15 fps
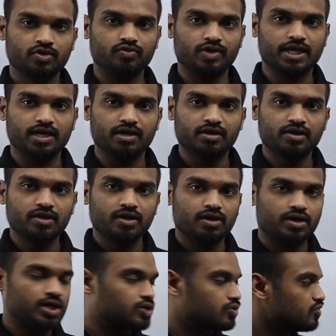Okay,
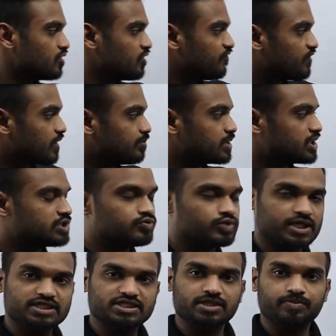now from this we
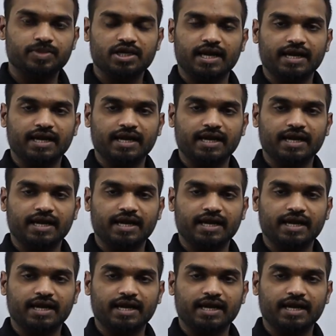can simply